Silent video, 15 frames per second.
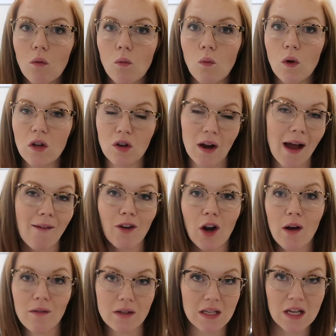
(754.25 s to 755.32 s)
when you're having
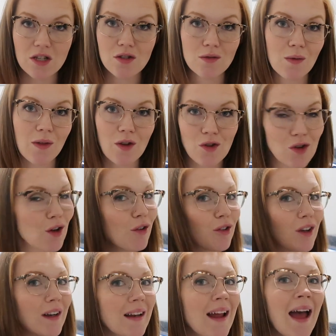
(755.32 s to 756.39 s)
conversations with your
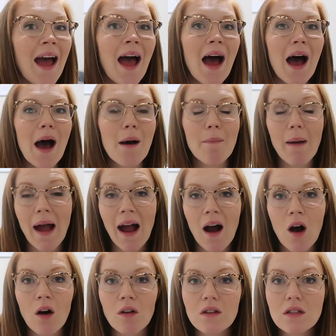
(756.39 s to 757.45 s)
children
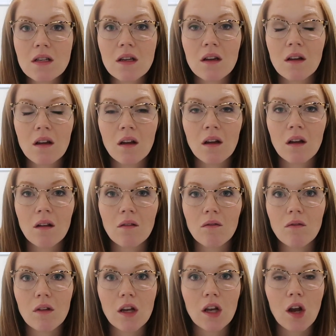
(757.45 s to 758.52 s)
about,
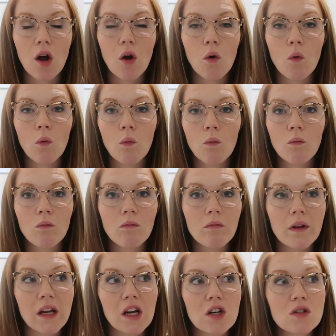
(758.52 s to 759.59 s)
you know,
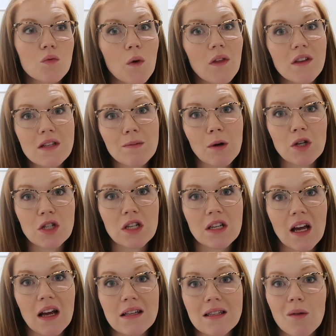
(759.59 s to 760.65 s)
here's what this person
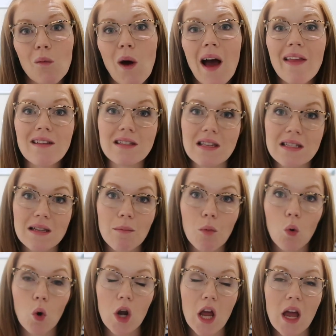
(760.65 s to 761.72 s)
does and why this is
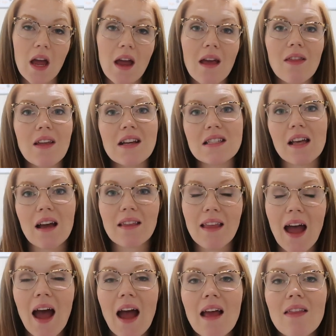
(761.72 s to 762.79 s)
important and things like
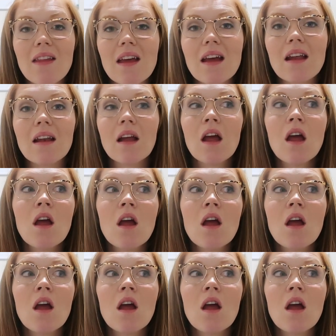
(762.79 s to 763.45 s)
that. And then